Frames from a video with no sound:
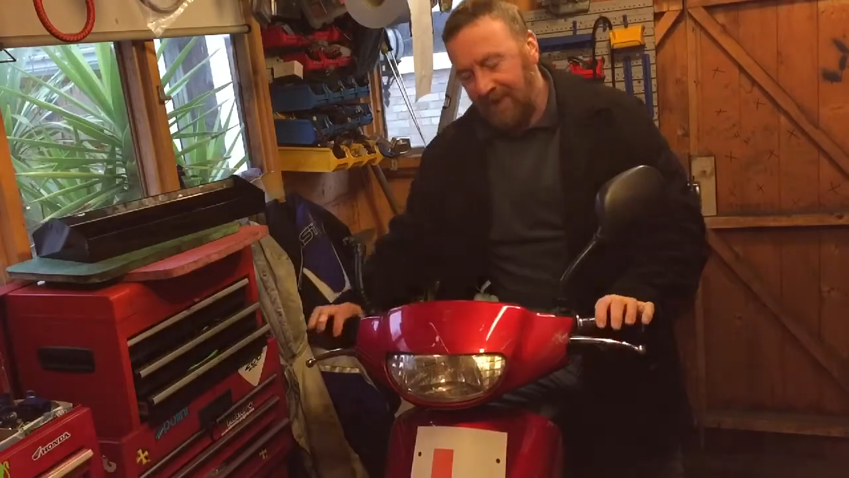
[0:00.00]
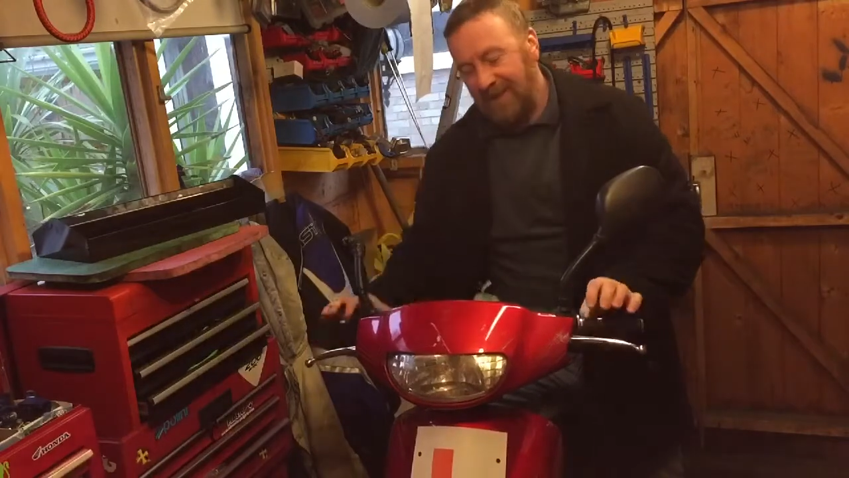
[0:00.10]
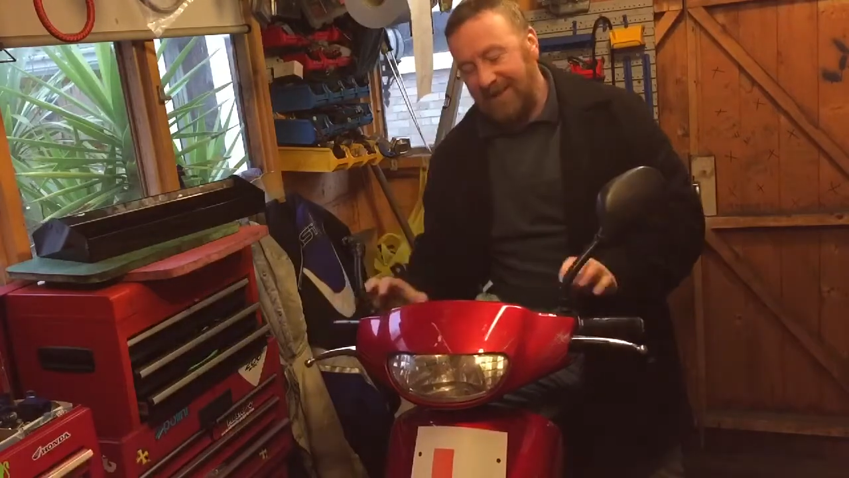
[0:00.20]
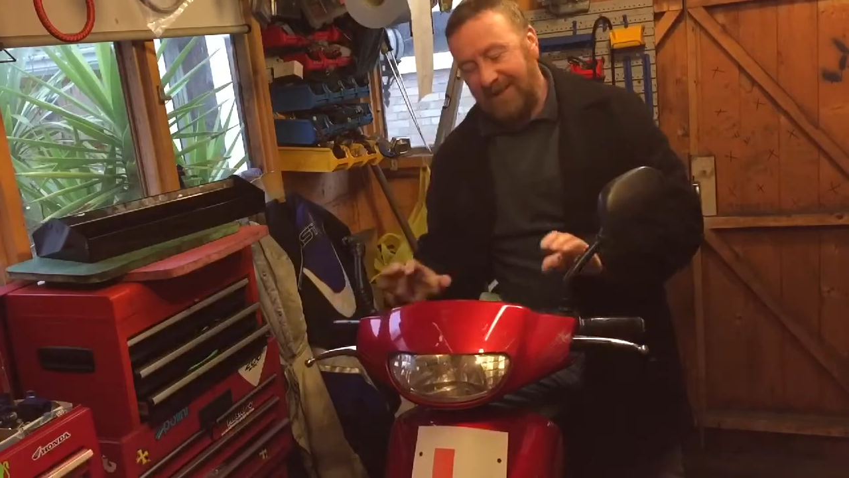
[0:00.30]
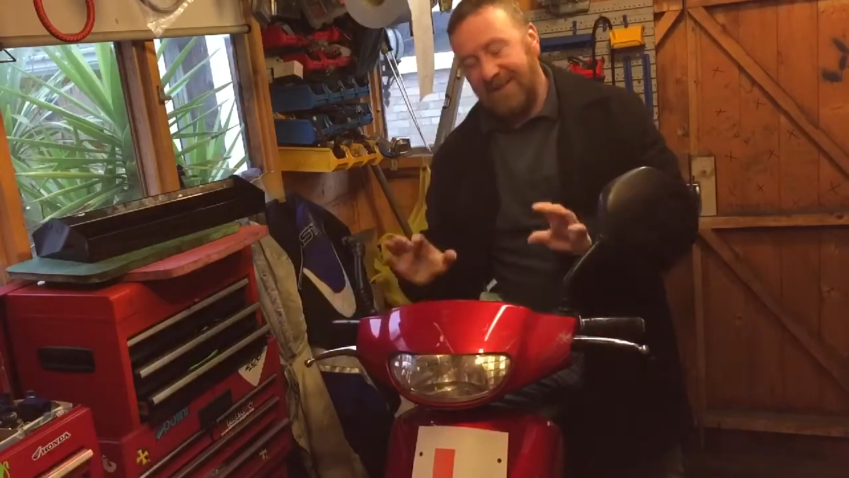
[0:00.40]

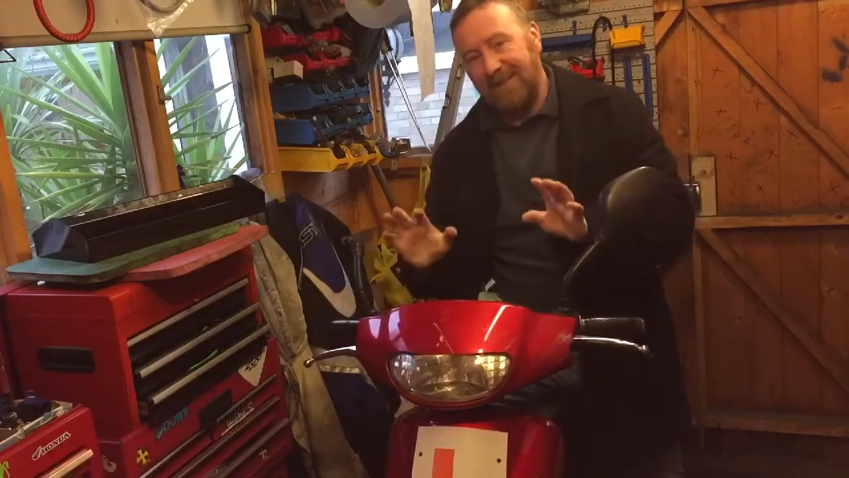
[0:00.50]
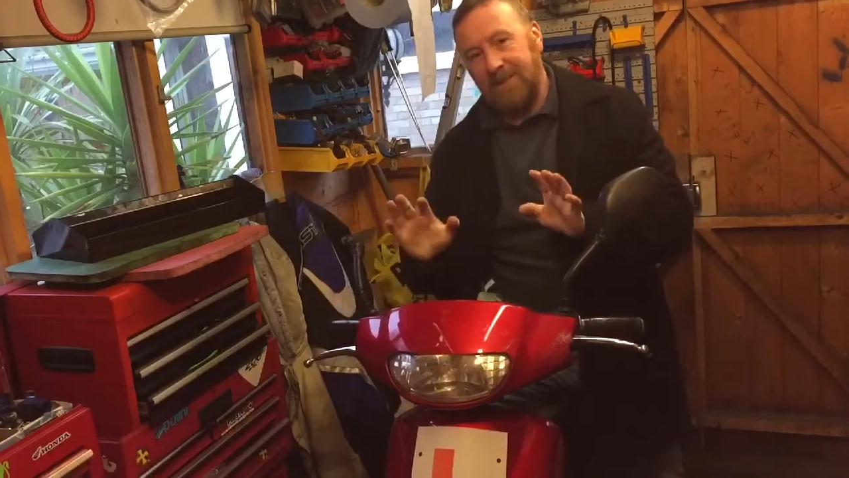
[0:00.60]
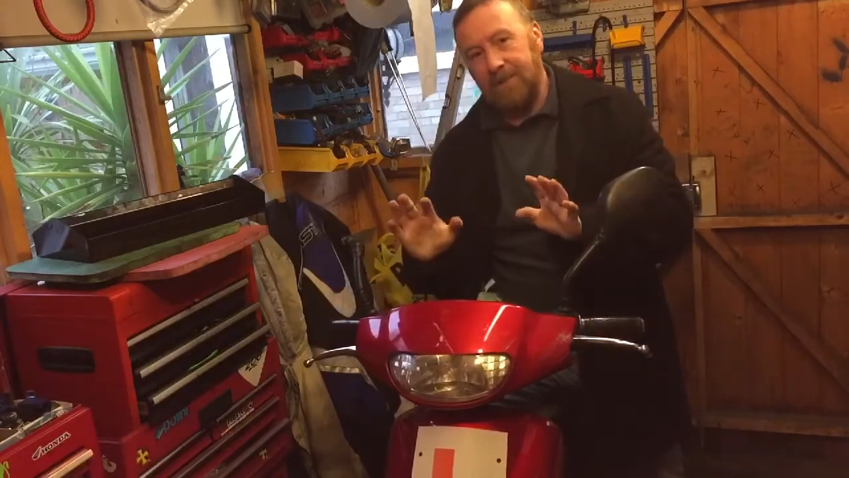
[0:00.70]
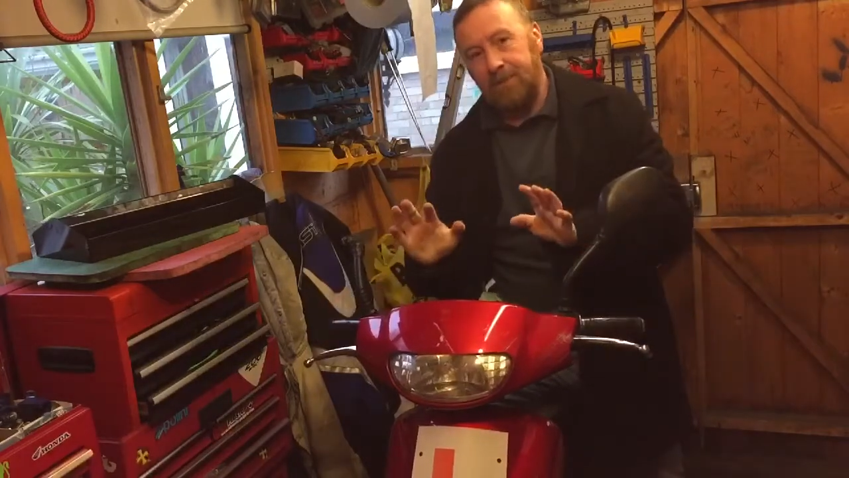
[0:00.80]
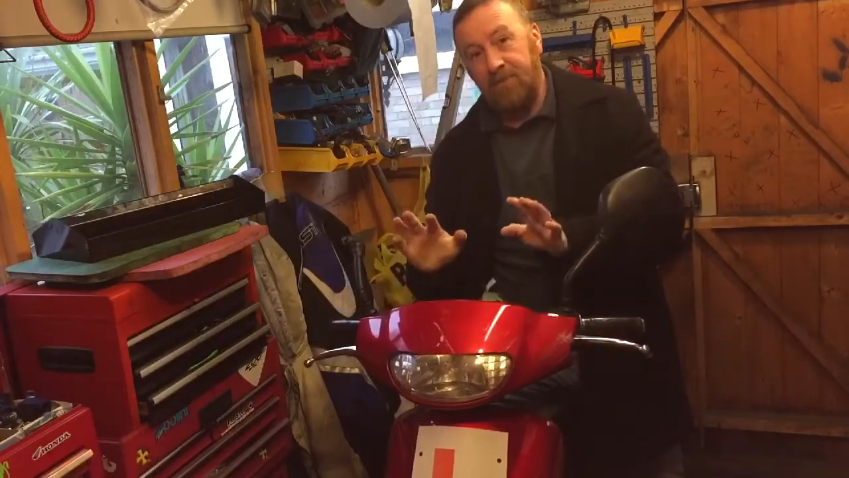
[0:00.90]

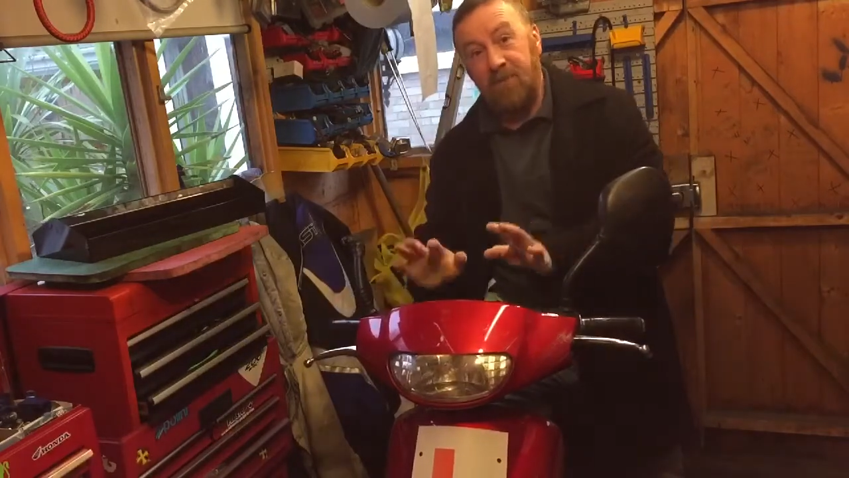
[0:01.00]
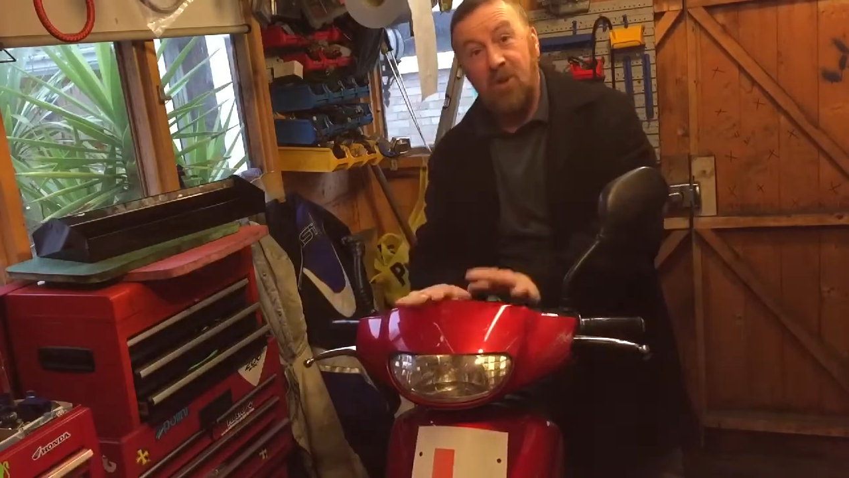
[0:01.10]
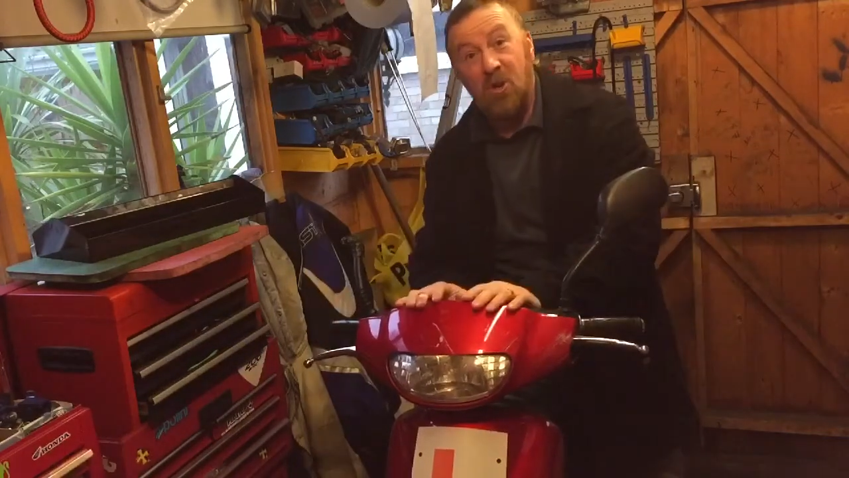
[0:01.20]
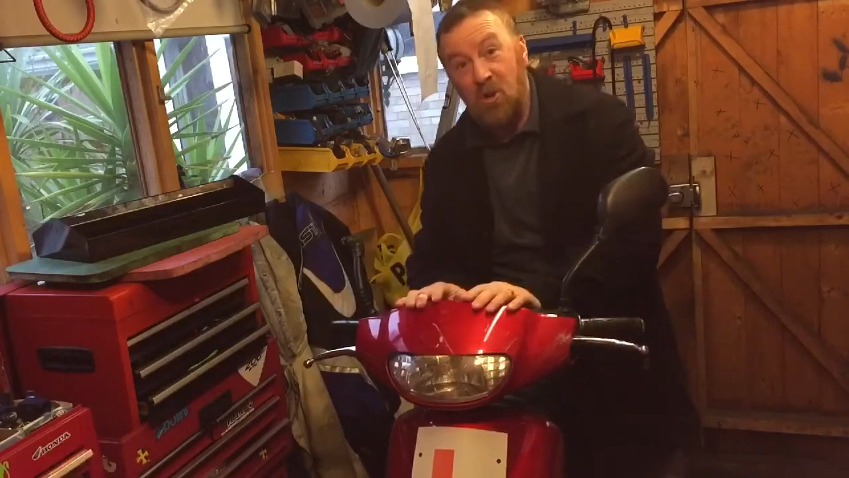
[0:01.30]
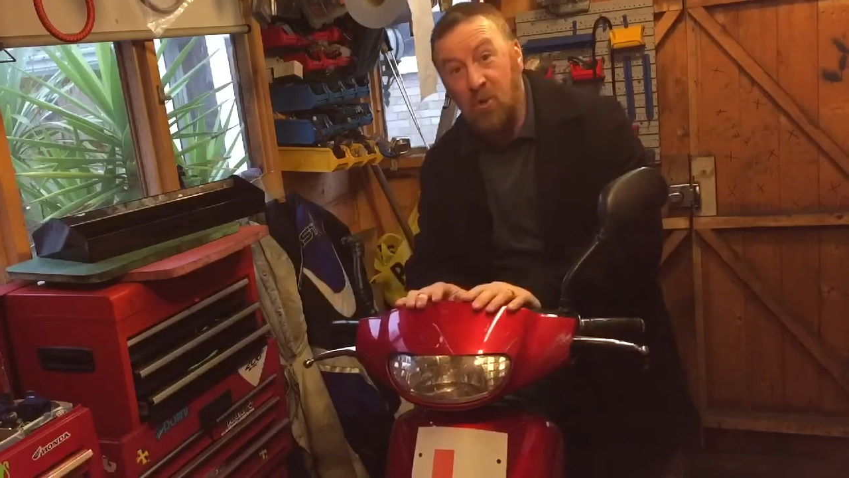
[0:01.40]
this
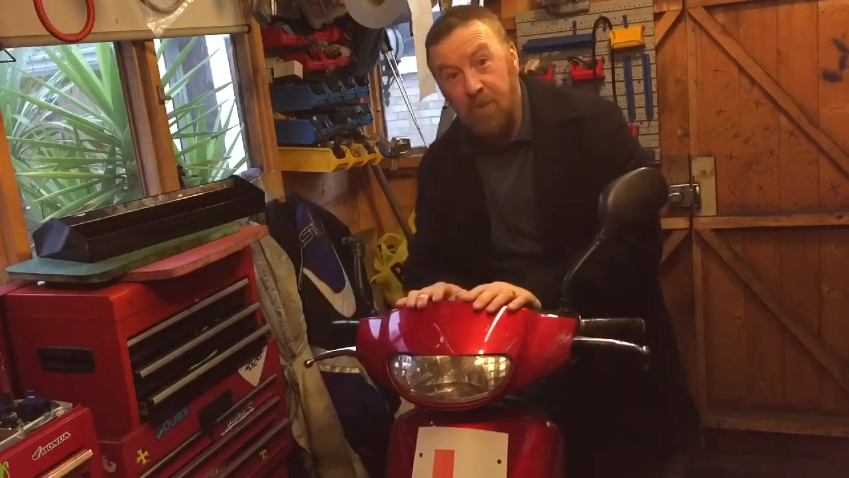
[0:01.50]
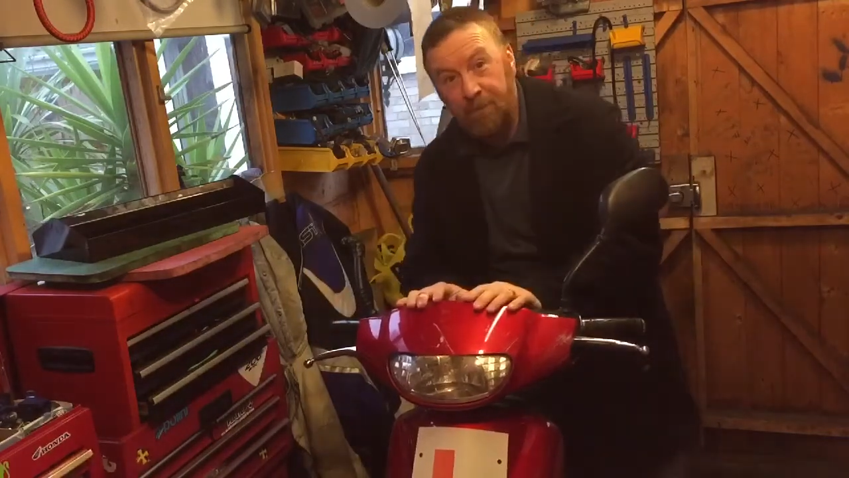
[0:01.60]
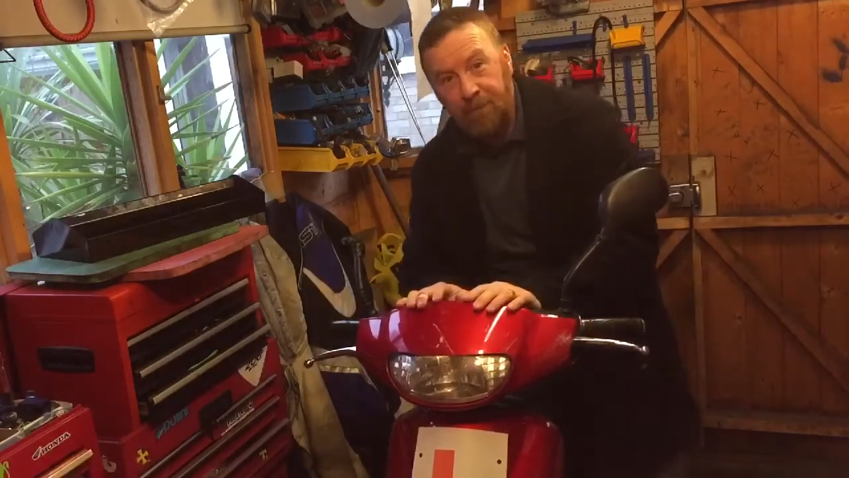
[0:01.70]
new,